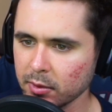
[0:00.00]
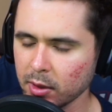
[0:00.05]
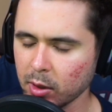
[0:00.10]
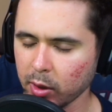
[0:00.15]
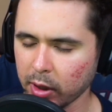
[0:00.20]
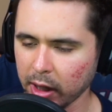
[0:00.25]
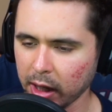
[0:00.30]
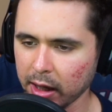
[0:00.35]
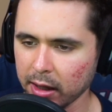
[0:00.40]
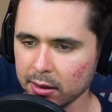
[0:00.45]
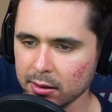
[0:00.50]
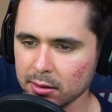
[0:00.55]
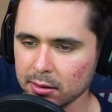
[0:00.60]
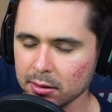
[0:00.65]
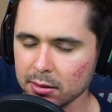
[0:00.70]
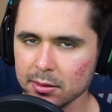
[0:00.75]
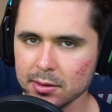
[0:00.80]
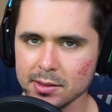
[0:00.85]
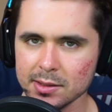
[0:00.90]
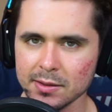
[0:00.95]
Okay,
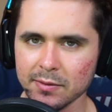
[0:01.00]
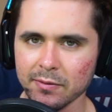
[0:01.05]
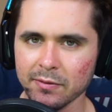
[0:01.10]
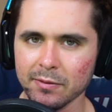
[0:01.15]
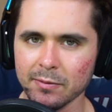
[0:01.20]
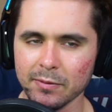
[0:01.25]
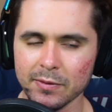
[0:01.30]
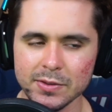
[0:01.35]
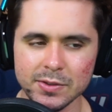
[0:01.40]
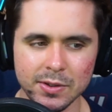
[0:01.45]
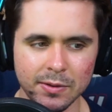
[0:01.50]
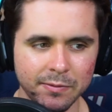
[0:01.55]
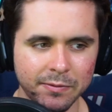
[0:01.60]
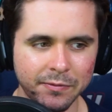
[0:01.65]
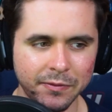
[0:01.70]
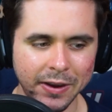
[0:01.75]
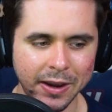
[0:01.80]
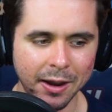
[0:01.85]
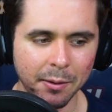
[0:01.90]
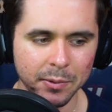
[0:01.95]
some
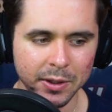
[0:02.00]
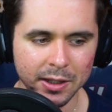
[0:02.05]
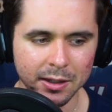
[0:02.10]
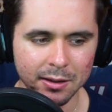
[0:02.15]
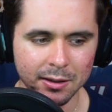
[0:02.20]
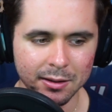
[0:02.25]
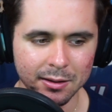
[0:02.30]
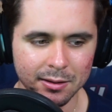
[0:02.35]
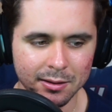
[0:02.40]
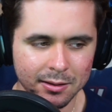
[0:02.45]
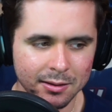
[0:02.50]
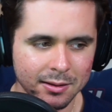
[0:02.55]
family.